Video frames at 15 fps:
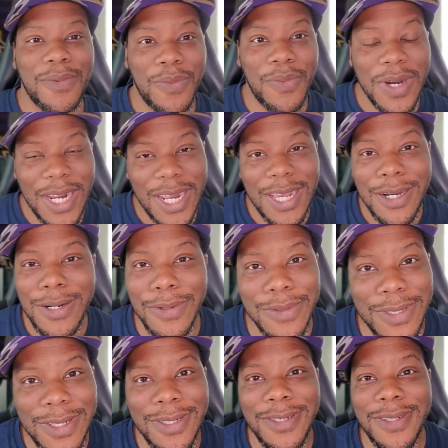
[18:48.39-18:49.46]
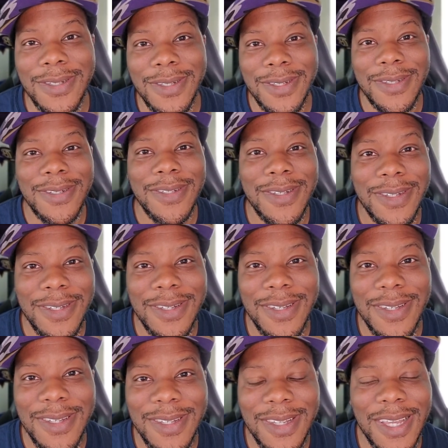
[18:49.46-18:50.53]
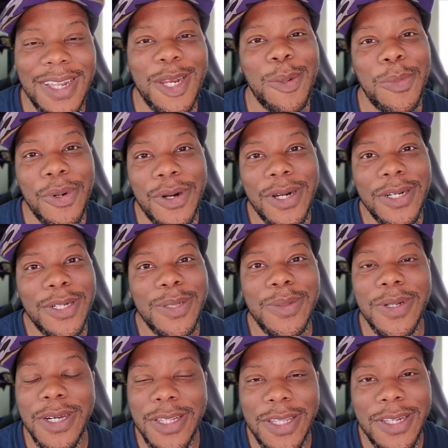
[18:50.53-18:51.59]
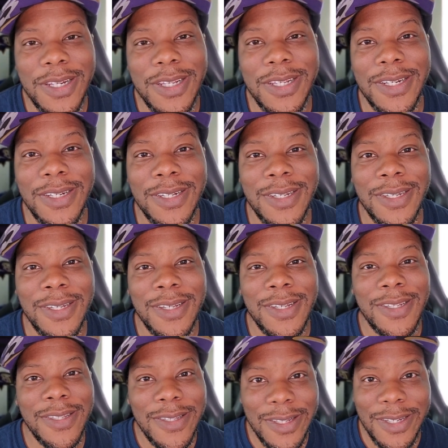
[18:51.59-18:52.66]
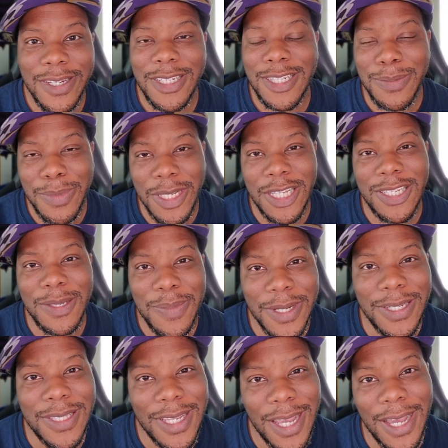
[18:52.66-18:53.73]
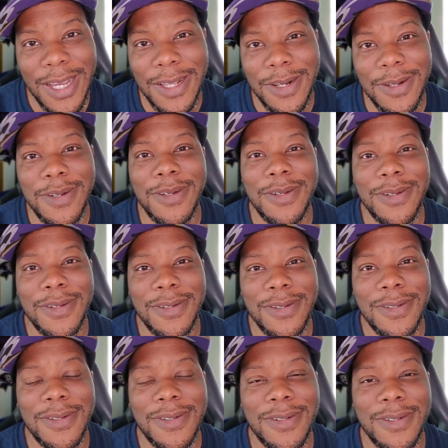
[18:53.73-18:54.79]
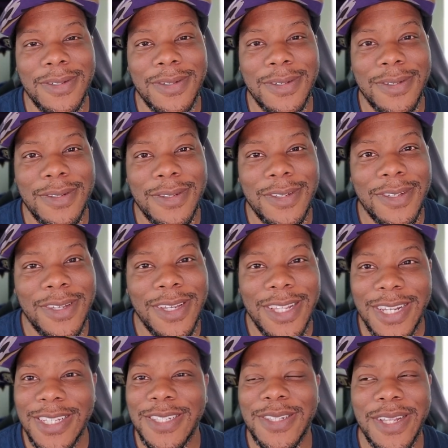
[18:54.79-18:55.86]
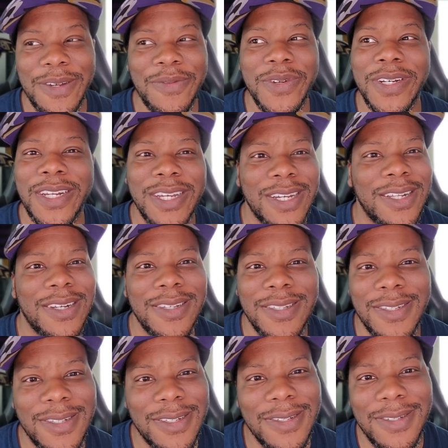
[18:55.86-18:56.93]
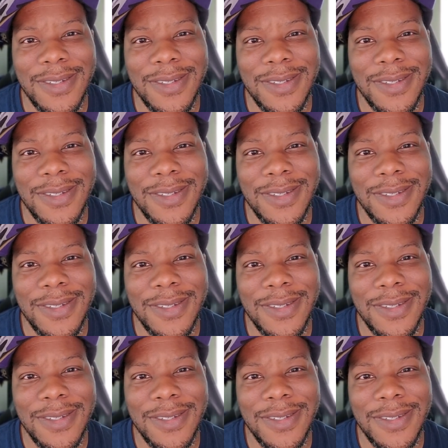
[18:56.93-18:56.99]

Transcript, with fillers: what else can Lamar do other than just be spectacular? And it's like ridiculous.